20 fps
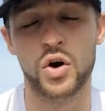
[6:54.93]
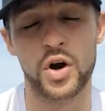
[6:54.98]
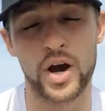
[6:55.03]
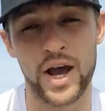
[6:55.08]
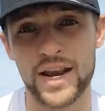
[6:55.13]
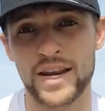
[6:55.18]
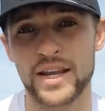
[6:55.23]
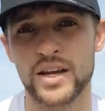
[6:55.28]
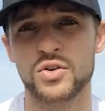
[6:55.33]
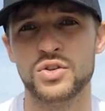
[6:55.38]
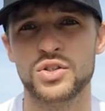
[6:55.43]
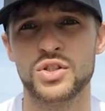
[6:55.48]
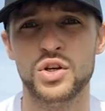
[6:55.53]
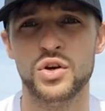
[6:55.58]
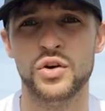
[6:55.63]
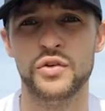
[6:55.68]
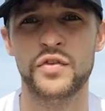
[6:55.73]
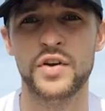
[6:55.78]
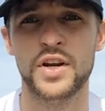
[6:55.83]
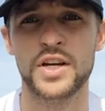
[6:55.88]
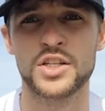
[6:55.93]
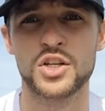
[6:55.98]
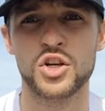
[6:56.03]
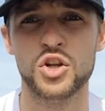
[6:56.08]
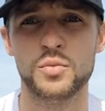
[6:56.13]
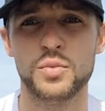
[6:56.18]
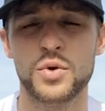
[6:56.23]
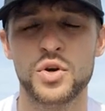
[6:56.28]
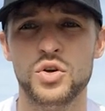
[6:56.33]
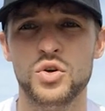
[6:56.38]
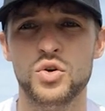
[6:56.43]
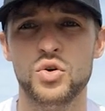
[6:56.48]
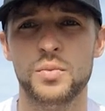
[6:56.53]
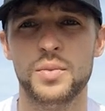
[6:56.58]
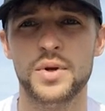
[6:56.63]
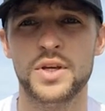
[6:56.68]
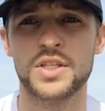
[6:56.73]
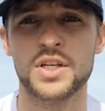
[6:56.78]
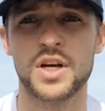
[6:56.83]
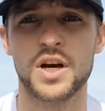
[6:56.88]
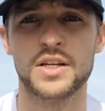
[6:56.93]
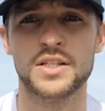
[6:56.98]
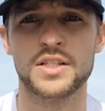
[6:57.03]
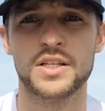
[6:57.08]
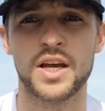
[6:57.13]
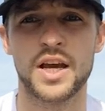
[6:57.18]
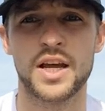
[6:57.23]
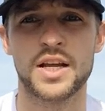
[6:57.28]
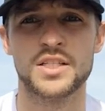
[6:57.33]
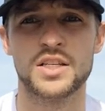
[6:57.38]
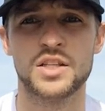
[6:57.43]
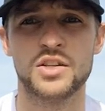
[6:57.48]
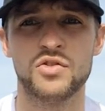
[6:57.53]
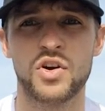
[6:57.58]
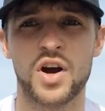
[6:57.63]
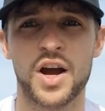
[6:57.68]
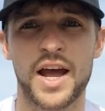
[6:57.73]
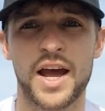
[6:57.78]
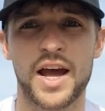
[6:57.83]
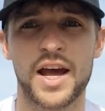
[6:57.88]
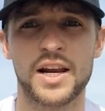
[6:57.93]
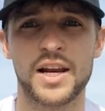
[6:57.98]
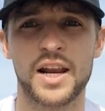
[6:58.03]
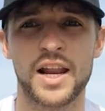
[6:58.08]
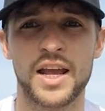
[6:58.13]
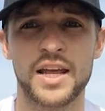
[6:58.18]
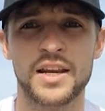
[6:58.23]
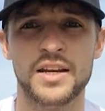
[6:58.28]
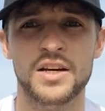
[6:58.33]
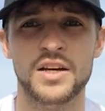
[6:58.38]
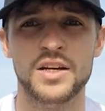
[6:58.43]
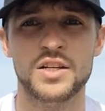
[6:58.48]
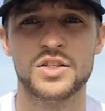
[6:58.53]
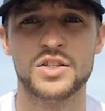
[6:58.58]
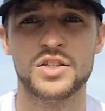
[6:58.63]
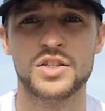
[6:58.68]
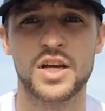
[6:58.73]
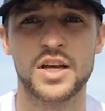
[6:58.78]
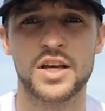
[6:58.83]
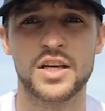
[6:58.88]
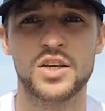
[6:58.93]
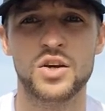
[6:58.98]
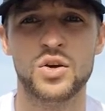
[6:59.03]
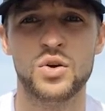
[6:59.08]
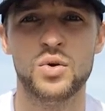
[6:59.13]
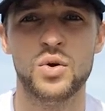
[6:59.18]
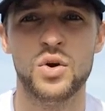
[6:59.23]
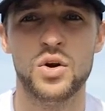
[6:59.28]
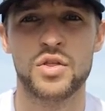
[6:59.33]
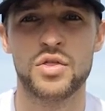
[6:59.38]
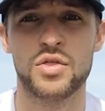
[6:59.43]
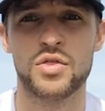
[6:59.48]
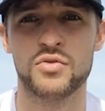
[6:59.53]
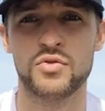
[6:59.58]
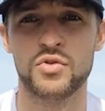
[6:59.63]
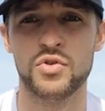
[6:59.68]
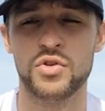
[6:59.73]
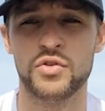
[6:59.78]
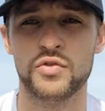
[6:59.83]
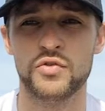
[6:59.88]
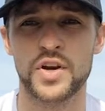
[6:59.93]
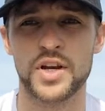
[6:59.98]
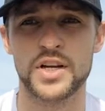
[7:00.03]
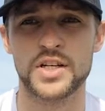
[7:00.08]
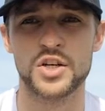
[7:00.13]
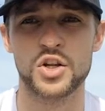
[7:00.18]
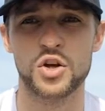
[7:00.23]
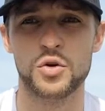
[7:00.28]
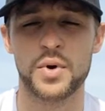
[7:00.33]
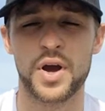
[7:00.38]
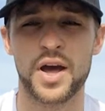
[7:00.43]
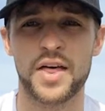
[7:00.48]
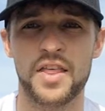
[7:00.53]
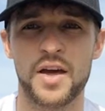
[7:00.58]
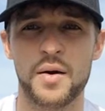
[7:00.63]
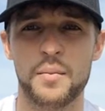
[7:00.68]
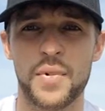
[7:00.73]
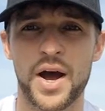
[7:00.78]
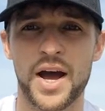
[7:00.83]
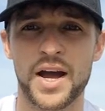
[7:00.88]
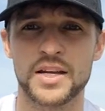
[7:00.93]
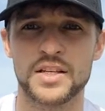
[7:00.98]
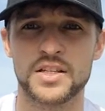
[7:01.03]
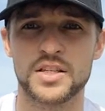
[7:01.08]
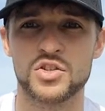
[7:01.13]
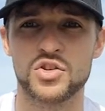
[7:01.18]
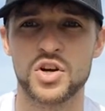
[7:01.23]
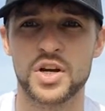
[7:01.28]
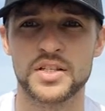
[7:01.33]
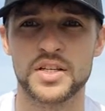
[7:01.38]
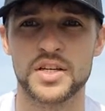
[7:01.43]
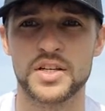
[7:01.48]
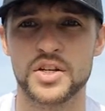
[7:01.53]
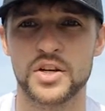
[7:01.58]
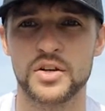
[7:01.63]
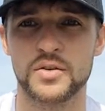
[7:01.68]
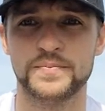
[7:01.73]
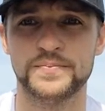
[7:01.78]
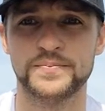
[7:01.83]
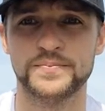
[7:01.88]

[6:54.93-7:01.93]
heading onto your finish loop, you'll be starting to get into the right hand lane to take you through the finish loop and then back into transition.